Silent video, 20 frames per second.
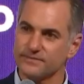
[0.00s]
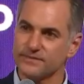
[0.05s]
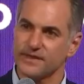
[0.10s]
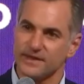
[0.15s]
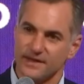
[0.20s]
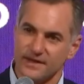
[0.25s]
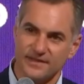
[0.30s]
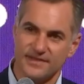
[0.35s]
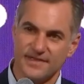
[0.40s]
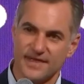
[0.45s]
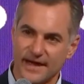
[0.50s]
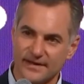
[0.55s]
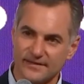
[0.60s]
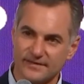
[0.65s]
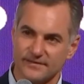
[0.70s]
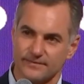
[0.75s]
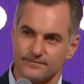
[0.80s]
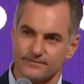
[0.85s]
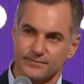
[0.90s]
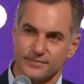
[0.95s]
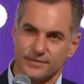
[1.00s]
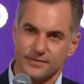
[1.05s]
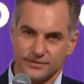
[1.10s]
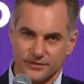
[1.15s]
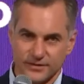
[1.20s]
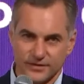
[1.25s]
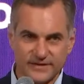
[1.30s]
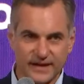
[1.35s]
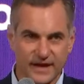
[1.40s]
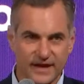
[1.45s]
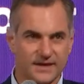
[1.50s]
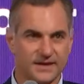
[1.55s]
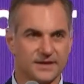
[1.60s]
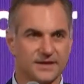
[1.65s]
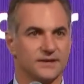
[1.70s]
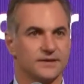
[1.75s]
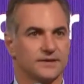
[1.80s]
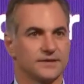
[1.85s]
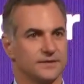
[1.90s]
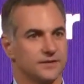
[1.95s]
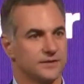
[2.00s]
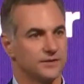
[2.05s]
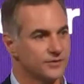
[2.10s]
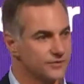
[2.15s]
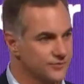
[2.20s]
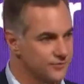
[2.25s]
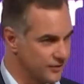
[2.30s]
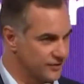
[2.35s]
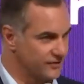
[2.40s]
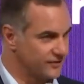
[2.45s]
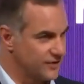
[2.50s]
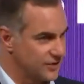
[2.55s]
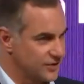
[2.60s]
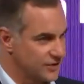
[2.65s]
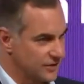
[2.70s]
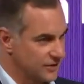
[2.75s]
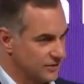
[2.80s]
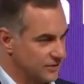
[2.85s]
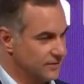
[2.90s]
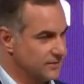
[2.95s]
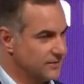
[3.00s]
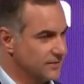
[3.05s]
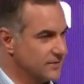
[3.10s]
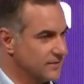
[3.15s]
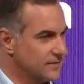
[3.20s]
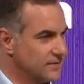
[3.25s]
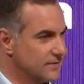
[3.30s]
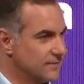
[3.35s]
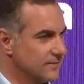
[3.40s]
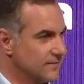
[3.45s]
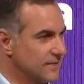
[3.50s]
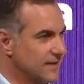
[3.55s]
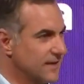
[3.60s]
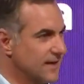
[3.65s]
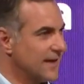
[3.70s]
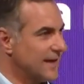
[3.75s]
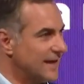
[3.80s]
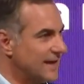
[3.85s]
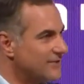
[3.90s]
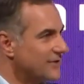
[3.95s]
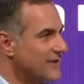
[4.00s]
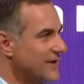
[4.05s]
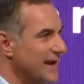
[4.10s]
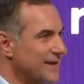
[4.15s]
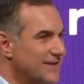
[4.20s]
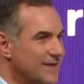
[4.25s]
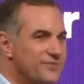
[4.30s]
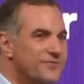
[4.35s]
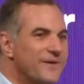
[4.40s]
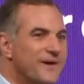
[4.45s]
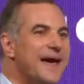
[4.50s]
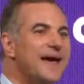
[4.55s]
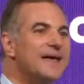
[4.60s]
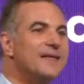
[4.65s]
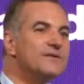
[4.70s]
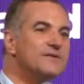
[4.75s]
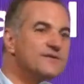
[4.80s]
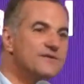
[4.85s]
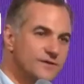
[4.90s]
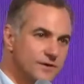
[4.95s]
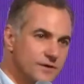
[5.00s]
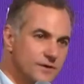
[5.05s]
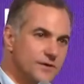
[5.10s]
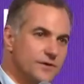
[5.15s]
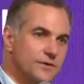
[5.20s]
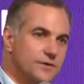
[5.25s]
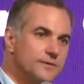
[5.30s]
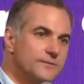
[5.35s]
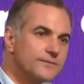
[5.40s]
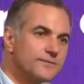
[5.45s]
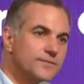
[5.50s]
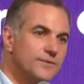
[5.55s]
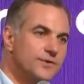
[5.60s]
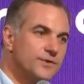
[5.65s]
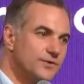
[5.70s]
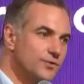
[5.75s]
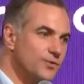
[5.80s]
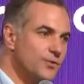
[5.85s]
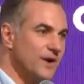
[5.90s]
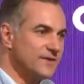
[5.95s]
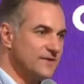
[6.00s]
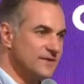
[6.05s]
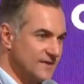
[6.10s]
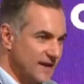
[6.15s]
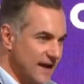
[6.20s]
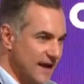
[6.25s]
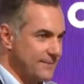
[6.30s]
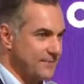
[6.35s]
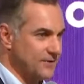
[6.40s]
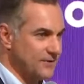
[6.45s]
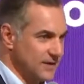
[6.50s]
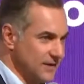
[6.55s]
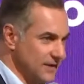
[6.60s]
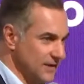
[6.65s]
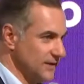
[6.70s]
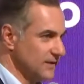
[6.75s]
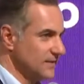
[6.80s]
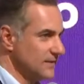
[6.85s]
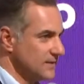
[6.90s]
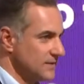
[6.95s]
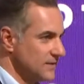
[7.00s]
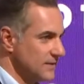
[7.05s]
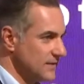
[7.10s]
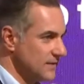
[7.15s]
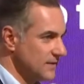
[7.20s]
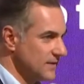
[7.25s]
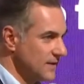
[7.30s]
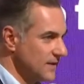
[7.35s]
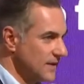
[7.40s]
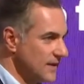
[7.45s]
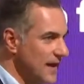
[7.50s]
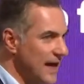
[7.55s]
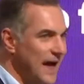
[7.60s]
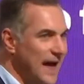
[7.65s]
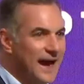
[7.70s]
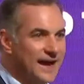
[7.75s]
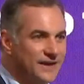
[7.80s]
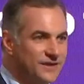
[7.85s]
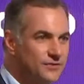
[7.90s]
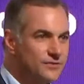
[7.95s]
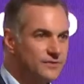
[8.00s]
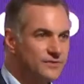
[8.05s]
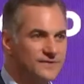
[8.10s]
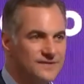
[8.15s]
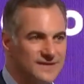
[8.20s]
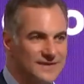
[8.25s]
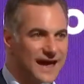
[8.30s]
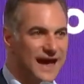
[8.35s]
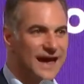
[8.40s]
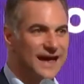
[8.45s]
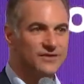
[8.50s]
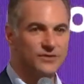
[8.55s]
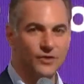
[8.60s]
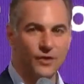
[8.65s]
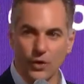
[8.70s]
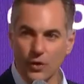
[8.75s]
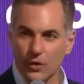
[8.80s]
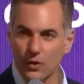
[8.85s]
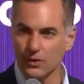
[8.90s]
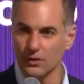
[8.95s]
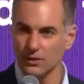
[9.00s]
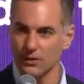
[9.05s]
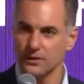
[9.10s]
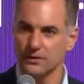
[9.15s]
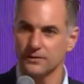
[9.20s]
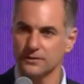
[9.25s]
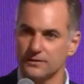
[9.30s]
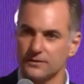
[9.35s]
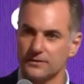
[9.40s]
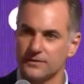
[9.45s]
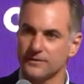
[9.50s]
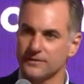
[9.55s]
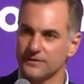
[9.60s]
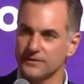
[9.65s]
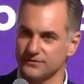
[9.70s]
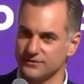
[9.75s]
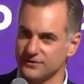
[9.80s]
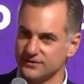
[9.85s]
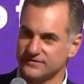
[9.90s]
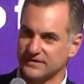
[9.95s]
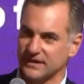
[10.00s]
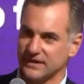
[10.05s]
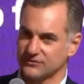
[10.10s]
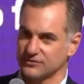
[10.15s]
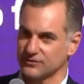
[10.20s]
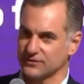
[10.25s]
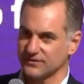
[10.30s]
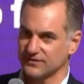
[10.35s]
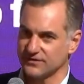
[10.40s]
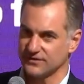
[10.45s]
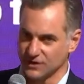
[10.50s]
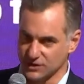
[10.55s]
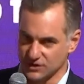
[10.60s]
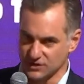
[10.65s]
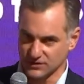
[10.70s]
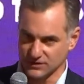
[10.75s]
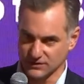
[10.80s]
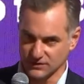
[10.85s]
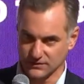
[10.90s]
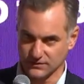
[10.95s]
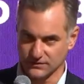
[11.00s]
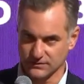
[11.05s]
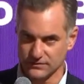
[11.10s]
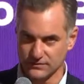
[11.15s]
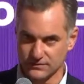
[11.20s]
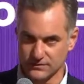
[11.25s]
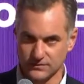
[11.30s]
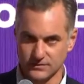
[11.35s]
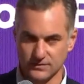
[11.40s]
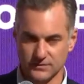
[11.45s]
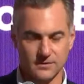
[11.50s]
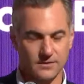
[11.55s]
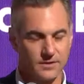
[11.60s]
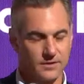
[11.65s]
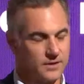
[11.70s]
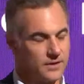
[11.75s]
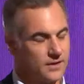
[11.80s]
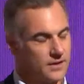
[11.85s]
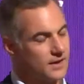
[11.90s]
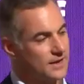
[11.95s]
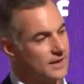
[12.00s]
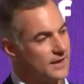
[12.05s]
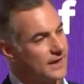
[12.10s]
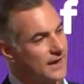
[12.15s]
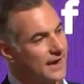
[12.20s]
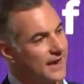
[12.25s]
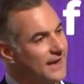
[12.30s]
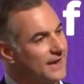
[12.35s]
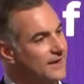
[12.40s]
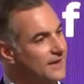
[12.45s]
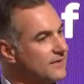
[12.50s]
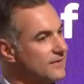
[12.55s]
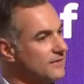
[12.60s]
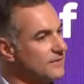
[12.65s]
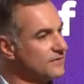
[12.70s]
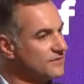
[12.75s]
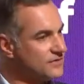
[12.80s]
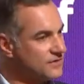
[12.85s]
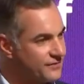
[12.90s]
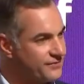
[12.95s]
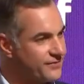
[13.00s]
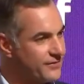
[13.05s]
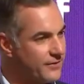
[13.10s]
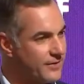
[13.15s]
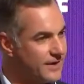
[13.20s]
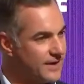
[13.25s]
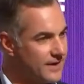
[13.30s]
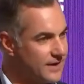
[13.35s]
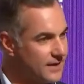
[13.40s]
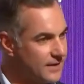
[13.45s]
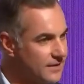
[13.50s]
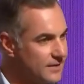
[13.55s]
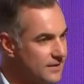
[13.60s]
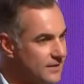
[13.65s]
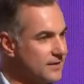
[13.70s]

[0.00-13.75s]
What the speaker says: is that the tech transition is a kind of answer to what is happening. I don't see at all the tech transition like suffering